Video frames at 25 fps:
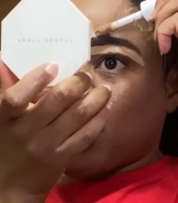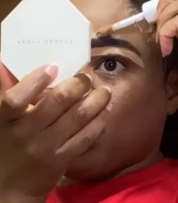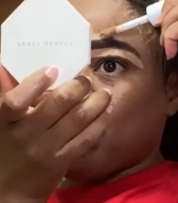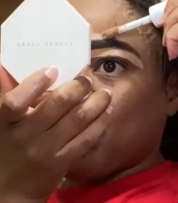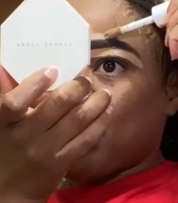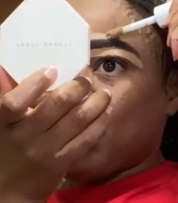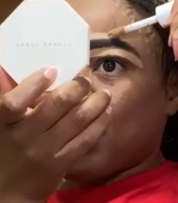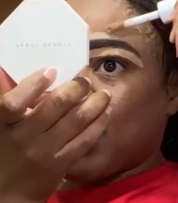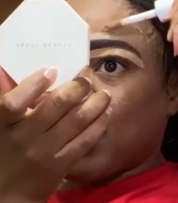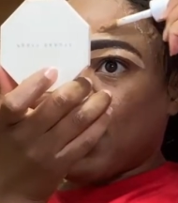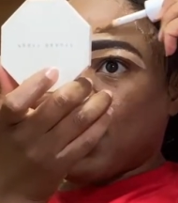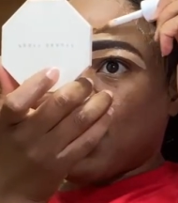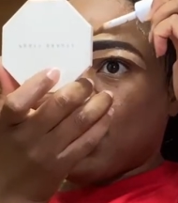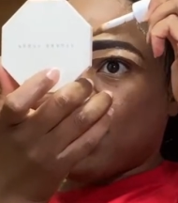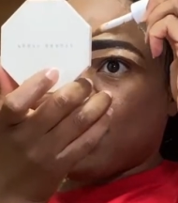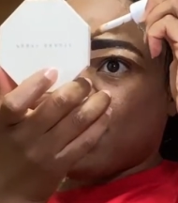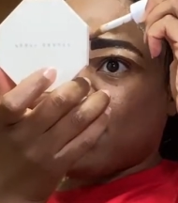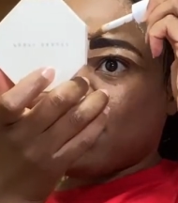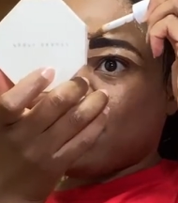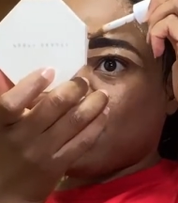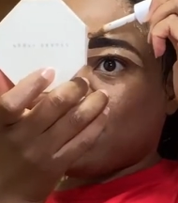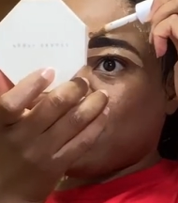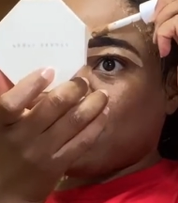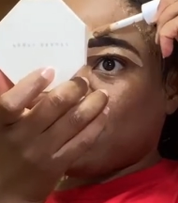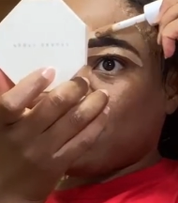Because
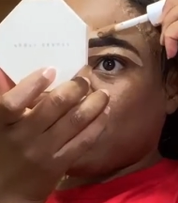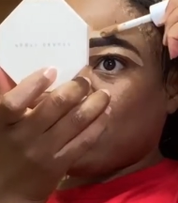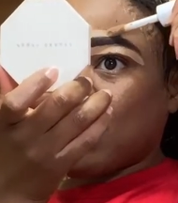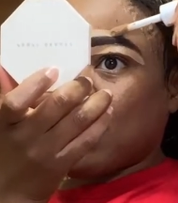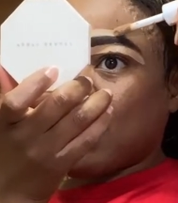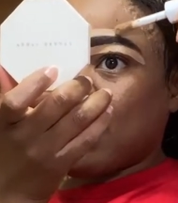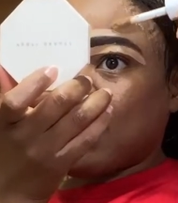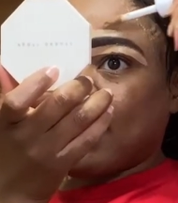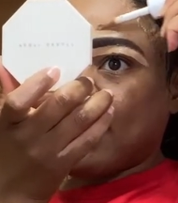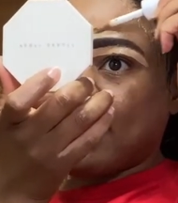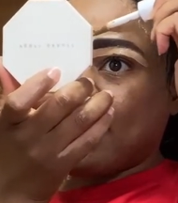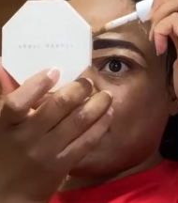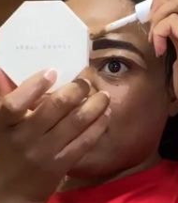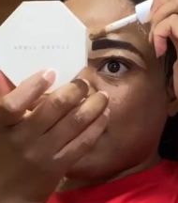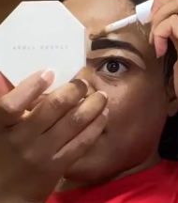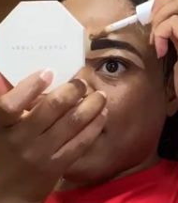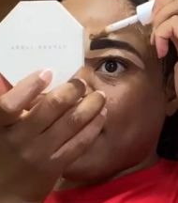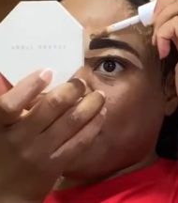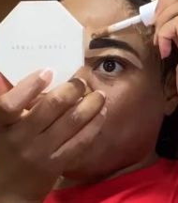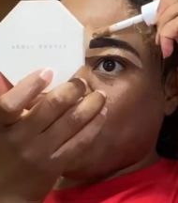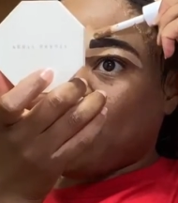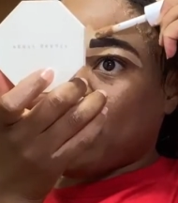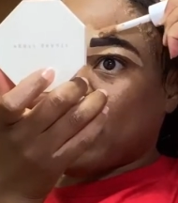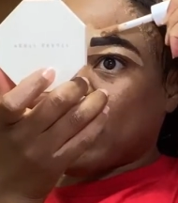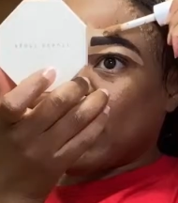at least like
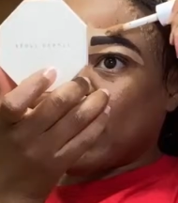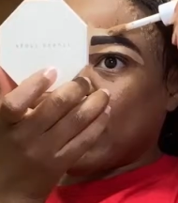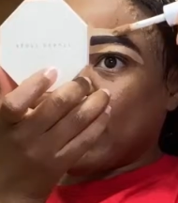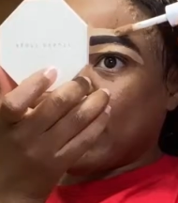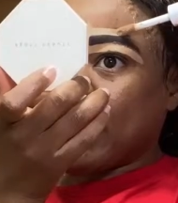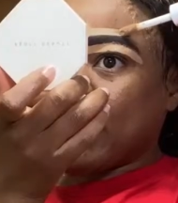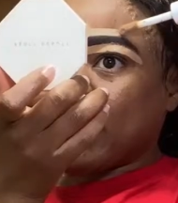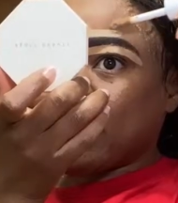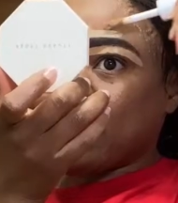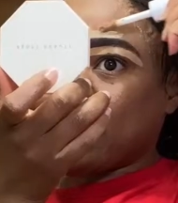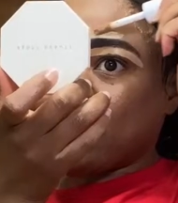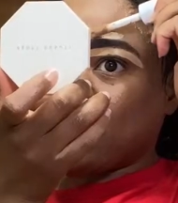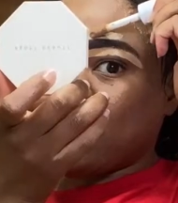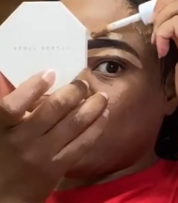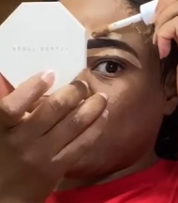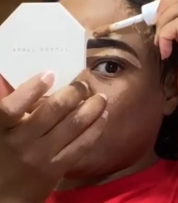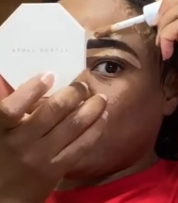on here,